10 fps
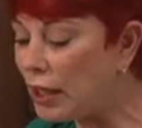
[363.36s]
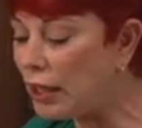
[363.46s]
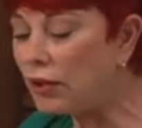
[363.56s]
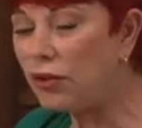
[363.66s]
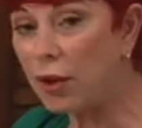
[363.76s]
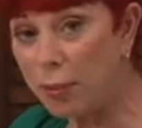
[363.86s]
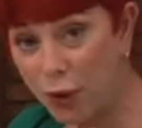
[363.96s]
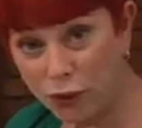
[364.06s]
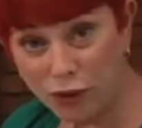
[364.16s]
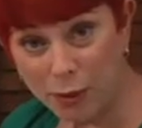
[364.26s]
it is
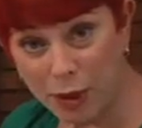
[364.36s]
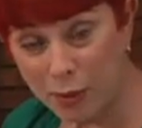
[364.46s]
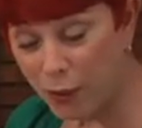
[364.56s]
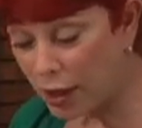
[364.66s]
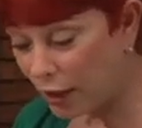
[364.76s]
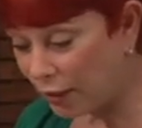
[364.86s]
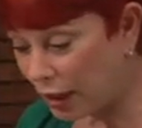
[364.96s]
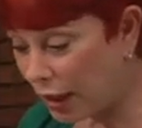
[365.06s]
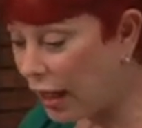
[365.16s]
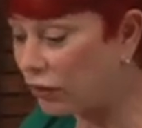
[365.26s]
supposed to be brown.
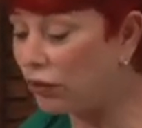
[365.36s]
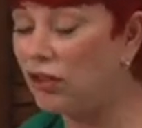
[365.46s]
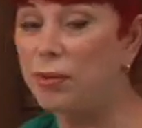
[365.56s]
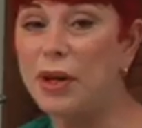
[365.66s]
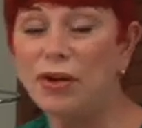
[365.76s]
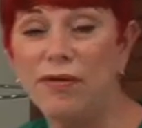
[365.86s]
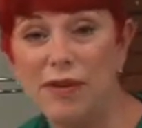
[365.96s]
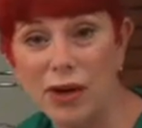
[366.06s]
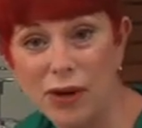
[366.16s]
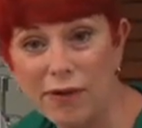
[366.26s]
It actually smells
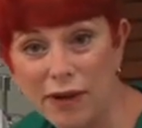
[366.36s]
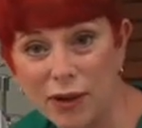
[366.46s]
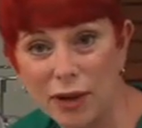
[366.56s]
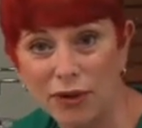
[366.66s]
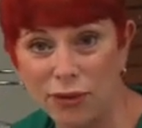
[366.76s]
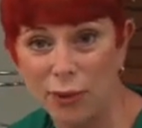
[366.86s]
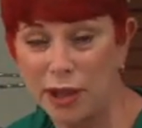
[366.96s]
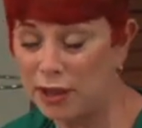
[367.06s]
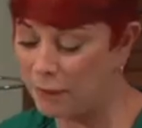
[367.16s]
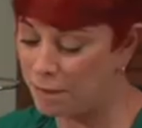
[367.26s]
very, very
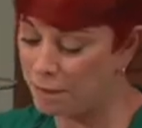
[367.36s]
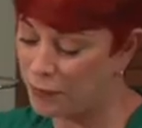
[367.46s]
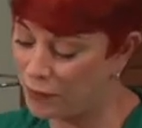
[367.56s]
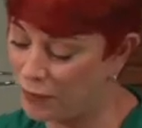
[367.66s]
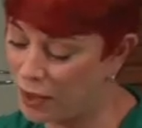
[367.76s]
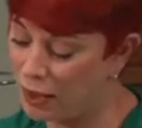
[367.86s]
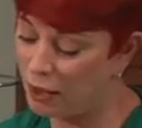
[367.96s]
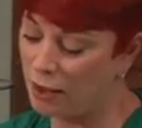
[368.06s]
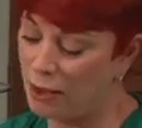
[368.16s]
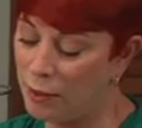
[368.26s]
sweet
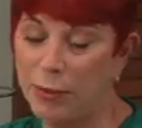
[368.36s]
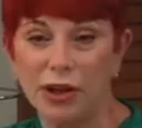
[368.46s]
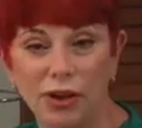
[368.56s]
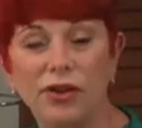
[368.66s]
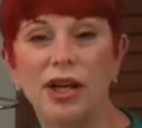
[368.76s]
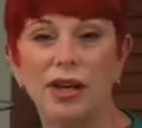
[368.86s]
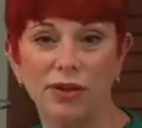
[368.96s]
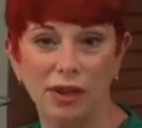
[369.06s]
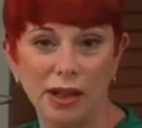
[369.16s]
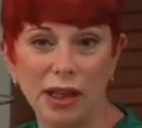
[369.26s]
because it
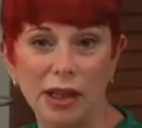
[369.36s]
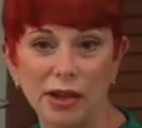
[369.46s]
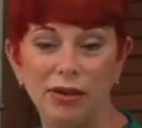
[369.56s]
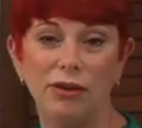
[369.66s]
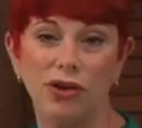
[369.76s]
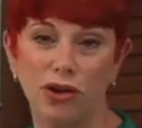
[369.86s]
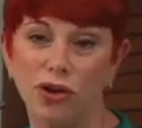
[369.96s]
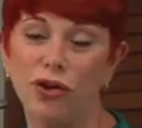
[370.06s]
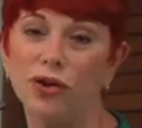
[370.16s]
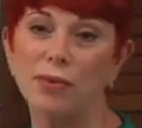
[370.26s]
is indeed
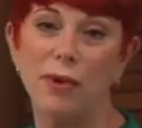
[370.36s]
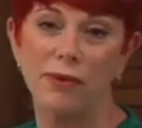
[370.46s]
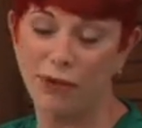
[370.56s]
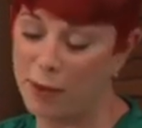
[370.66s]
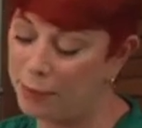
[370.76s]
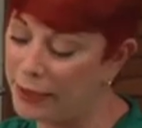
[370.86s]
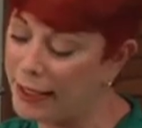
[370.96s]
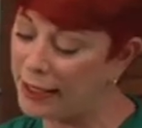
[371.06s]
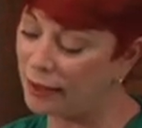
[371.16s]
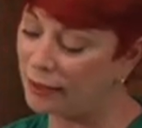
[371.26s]
sugars from
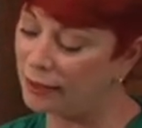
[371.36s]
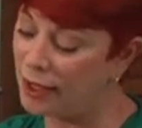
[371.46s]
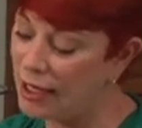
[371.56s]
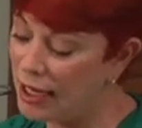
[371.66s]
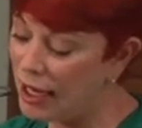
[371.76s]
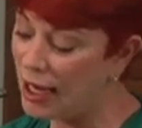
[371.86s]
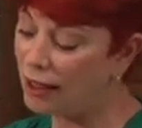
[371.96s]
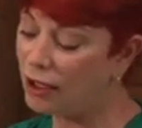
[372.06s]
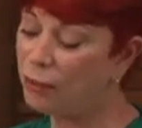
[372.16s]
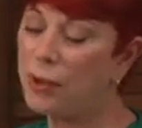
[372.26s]
plants.
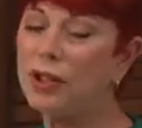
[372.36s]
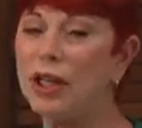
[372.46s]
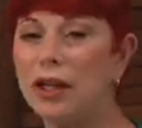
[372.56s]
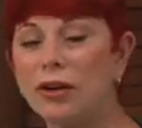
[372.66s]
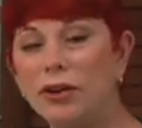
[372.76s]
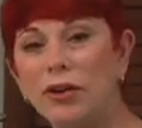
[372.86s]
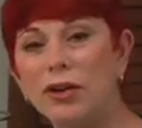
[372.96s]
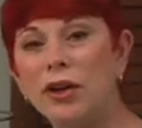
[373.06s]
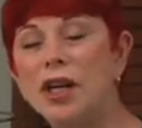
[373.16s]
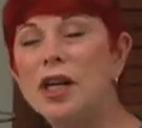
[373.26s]
And this
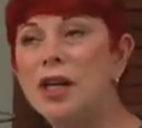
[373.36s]
particular